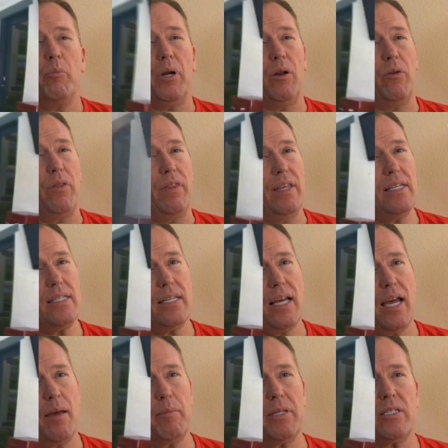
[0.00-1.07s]
But on this
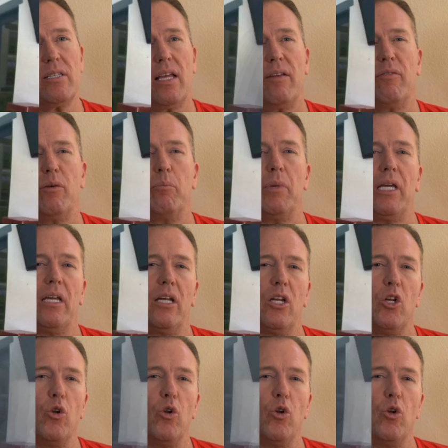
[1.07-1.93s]
time, instead of it being a